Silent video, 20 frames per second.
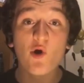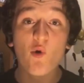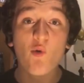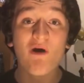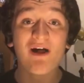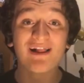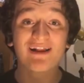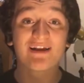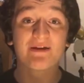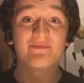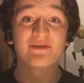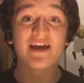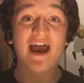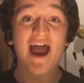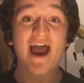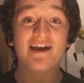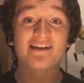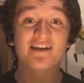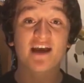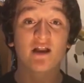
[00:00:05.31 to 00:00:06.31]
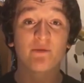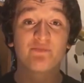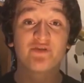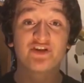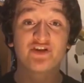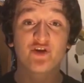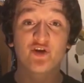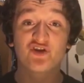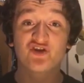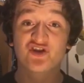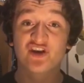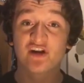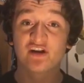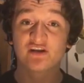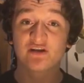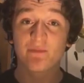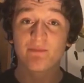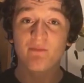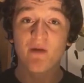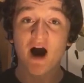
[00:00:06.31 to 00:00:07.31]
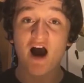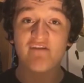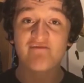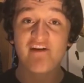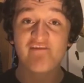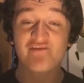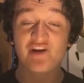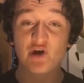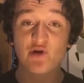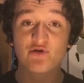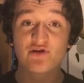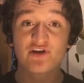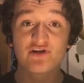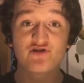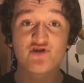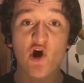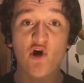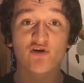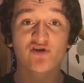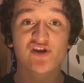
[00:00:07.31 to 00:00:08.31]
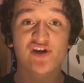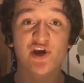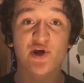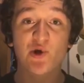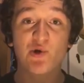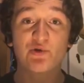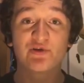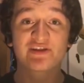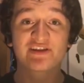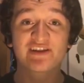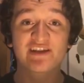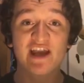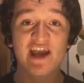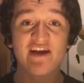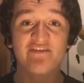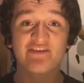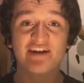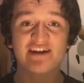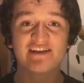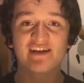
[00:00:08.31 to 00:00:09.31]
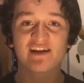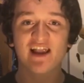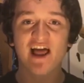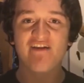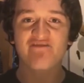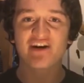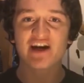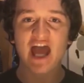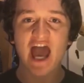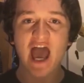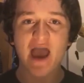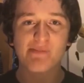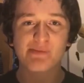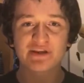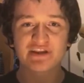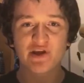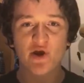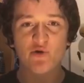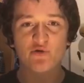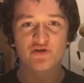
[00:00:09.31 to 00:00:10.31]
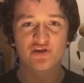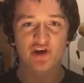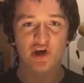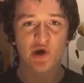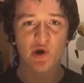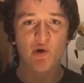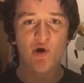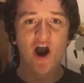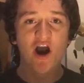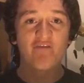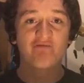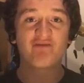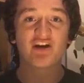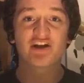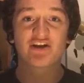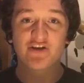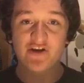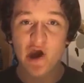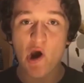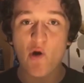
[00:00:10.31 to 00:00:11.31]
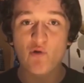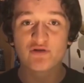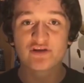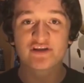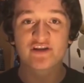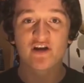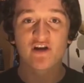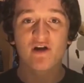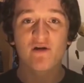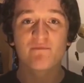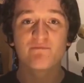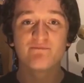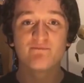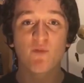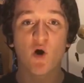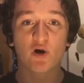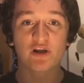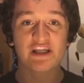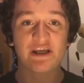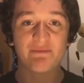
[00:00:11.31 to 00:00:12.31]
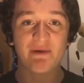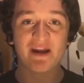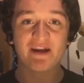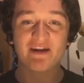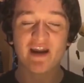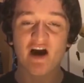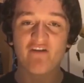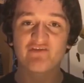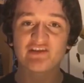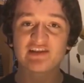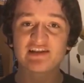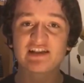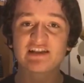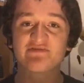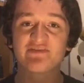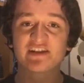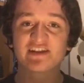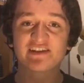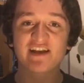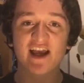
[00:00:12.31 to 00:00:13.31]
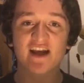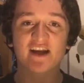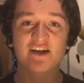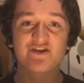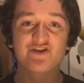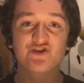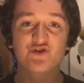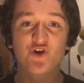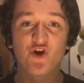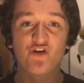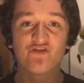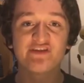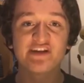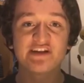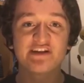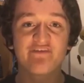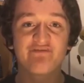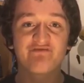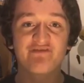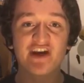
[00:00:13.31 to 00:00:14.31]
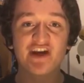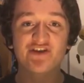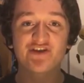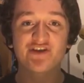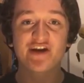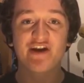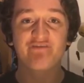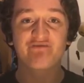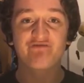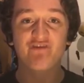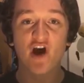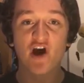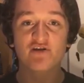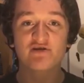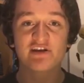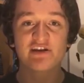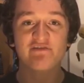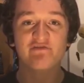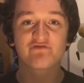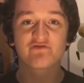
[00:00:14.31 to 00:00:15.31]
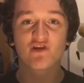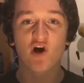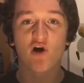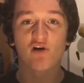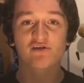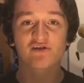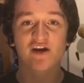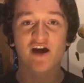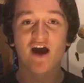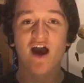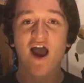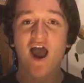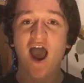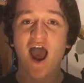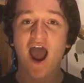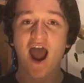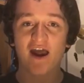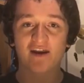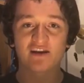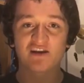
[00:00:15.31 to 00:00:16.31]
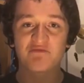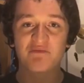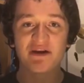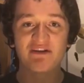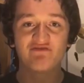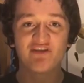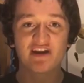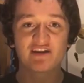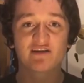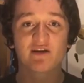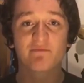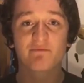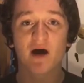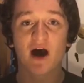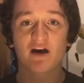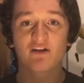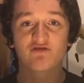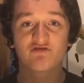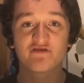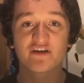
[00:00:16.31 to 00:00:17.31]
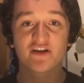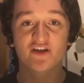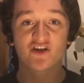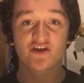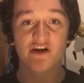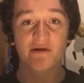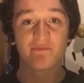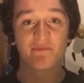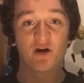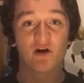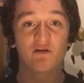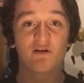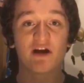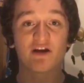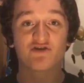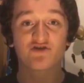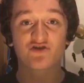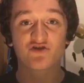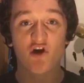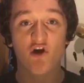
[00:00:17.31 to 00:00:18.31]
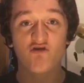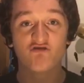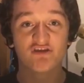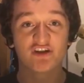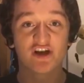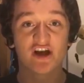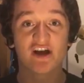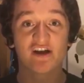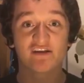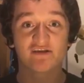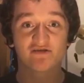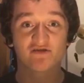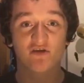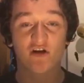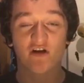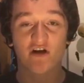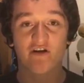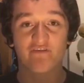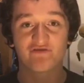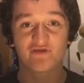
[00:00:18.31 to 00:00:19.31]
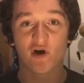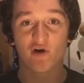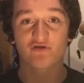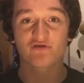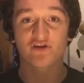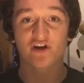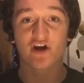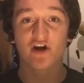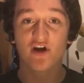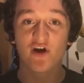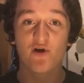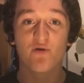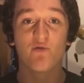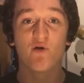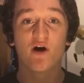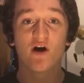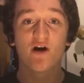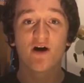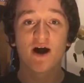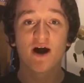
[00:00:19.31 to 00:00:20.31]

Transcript: and welcome to SL Productions and my review to Doctor Who Series 11 Episode 2 The Ghost Monument. Now this is the second story to feature the 13th Doctor and to be written by Chris Chibnall as showrunner of Doctor Who.